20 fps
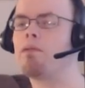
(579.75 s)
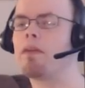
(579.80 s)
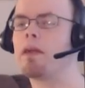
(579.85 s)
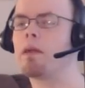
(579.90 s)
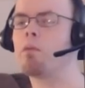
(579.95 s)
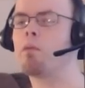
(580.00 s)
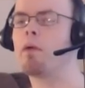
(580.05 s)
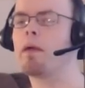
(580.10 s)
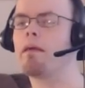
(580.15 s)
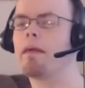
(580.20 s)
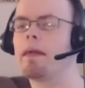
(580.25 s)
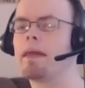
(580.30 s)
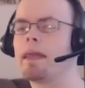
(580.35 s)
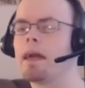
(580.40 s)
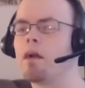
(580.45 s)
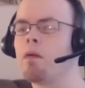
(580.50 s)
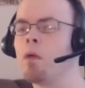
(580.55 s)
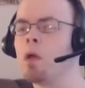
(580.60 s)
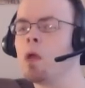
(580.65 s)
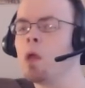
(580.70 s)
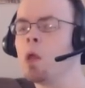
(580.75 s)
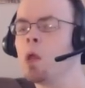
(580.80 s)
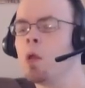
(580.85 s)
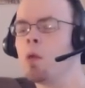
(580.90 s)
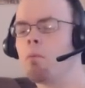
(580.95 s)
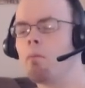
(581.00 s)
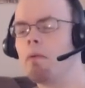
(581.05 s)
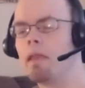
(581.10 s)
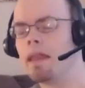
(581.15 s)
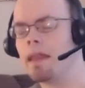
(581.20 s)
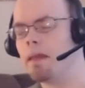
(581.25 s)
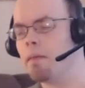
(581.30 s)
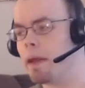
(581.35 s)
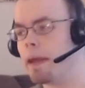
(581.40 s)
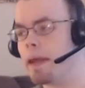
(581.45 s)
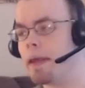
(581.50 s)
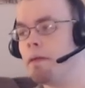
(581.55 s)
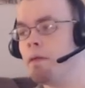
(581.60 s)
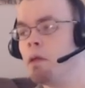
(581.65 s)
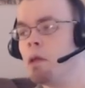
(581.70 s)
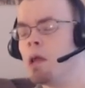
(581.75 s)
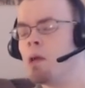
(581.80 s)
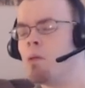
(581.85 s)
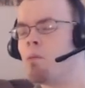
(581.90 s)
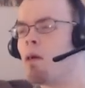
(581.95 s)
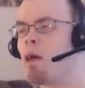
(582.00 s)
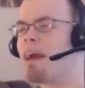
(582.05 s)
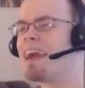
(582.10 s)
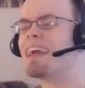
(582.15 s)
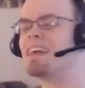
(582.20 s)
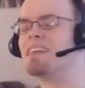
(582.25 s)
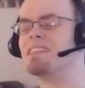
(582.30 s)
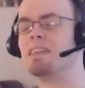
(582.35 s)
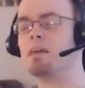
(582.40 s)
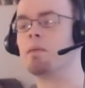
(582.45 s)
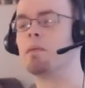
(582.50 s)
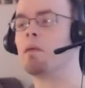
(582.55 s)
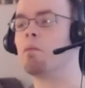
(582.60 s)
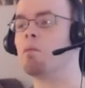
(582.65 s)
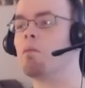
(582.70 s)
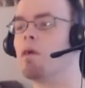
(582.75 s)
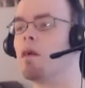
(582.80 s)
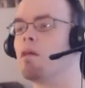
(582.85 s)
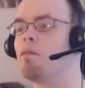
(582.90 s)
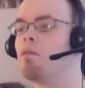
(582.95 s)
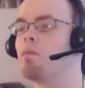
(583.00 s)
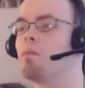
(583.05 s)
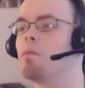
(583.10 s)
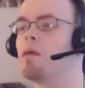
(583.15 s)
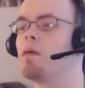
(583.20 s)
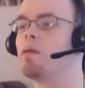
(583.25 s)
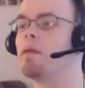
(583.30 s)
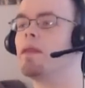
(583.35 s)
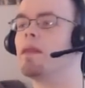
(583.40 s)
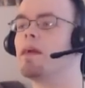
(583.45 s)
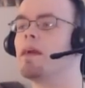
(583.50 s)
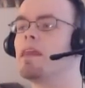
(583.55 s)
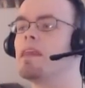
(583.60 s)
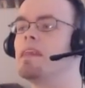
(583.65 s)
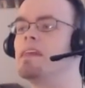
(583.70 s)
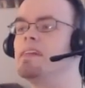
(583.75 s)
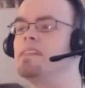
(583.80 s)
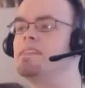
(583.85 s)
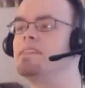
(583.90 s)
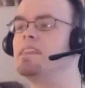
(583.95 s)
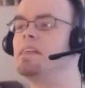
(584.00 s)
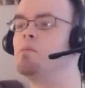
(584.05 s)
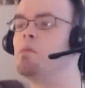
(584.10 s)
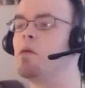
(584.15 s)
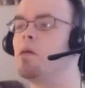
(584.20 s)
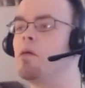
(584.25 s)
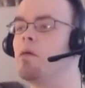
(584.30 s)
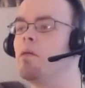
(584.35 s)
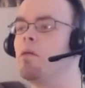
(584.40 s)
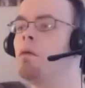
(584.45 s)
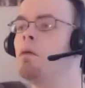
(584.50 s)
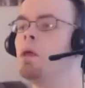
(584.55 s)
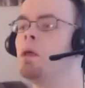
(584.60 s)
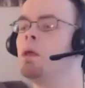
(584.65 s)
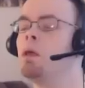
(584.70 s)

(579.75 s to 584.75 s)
fanboy right now. But anyway, probably because I'm in a Marvel mode and not a DC mode.